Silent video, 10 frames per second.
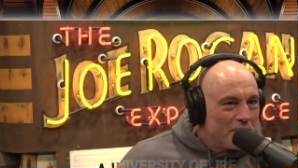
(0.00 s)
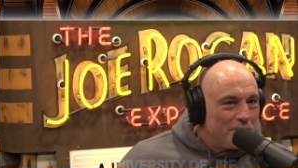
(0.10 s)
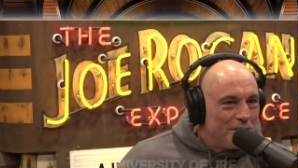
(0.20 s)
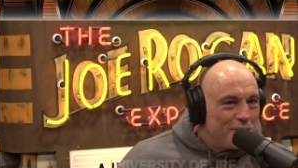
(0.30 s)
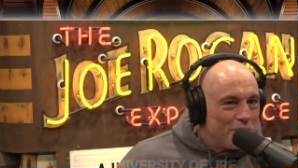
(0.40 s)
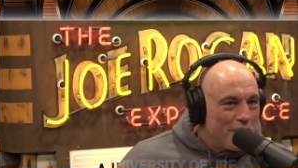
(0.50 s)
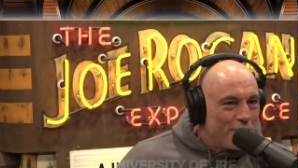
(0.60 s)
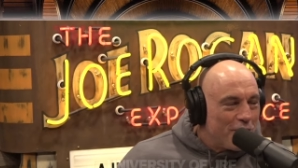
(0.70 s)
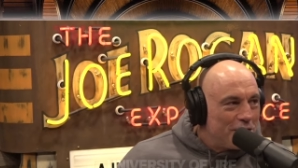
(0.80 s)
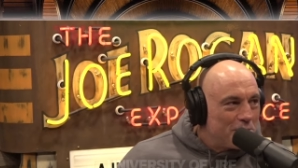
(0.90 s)
I mean, do you want
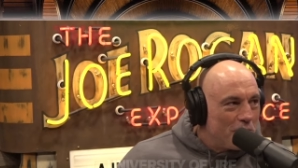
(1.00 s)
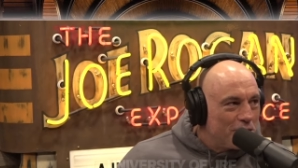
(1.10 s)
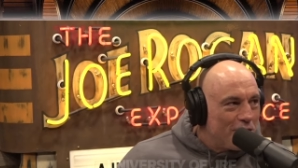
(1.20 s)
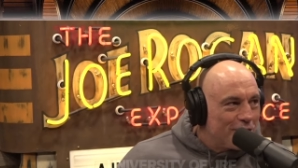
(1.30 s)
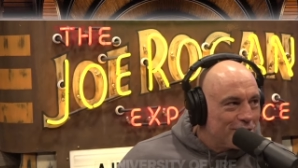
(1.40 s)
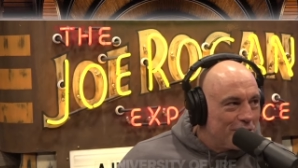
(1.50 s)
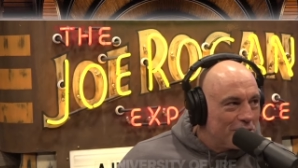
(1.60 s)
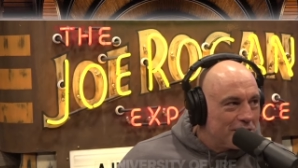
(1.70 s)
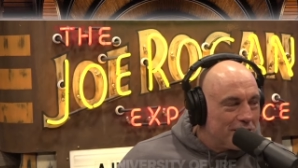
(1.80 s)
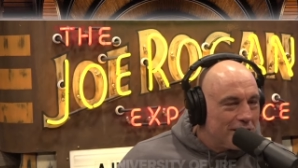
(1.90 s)
French bulldogs to go
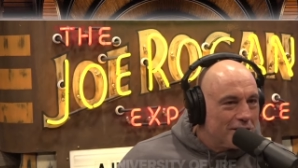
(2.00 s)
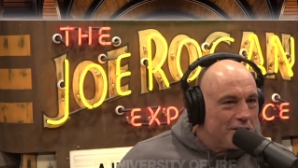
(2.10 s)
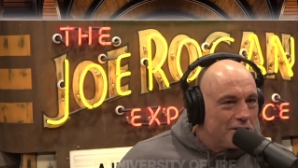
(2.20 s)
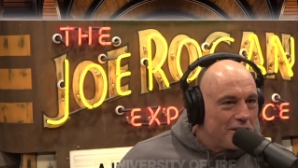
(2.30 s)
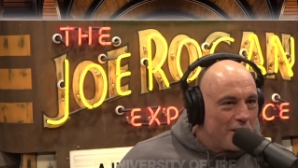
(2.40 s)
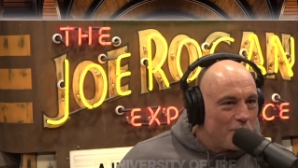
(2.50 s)
extinct? Because they